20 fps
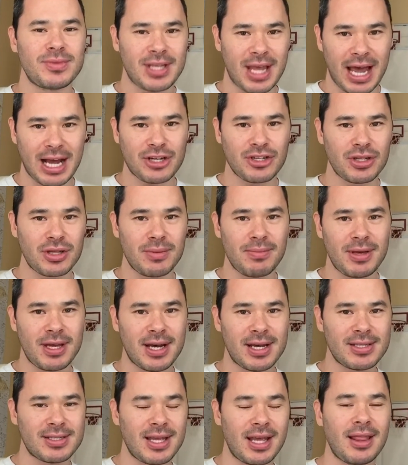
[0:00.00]
It's actually
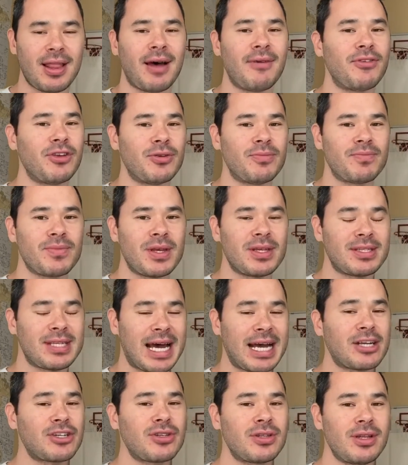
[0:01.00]
because they love you. It's
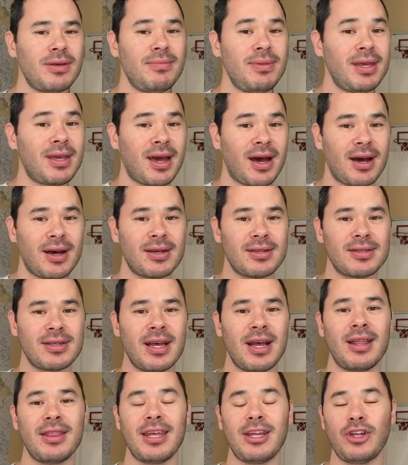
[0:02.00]
actually because
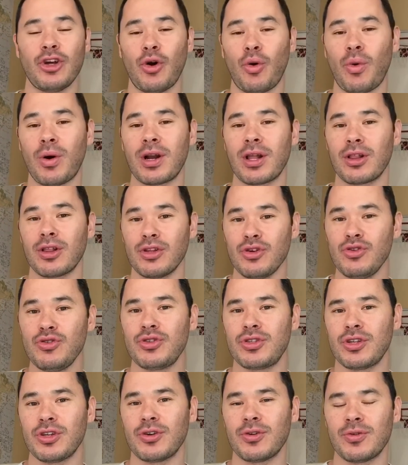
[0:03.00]
they don't want to
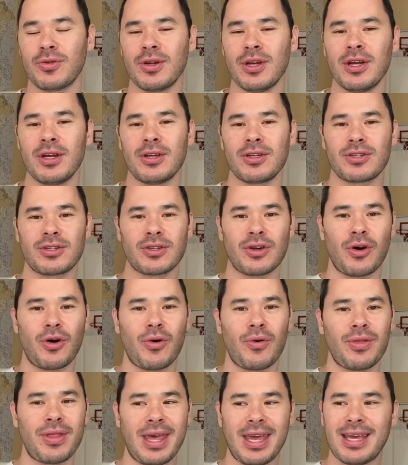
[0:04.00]
lose you.
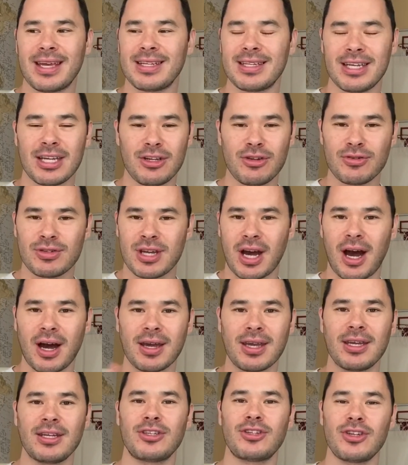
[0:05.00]
So they continue
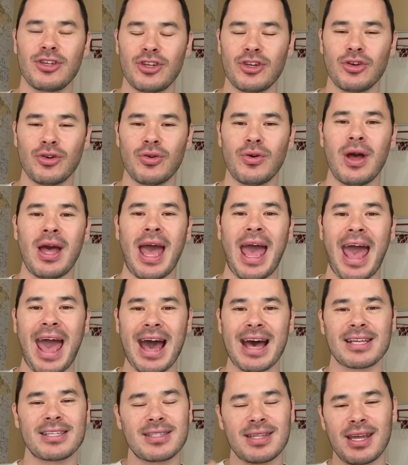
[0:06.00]
talking to you
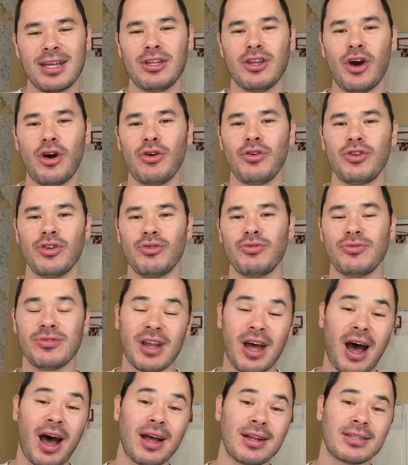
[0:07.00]
as they know you,
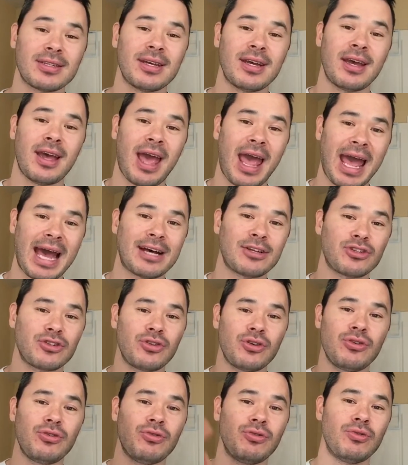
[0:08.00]
not as
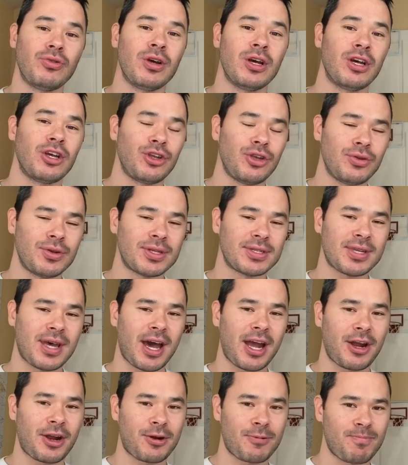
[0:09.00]
who you
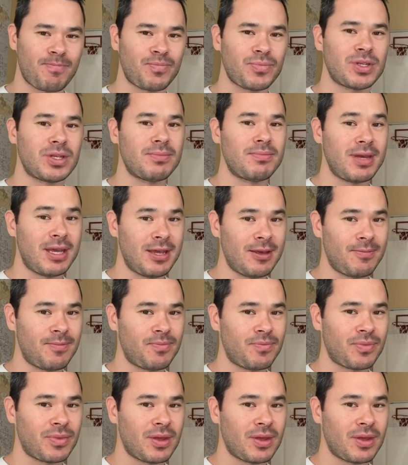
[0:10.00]
desire to be.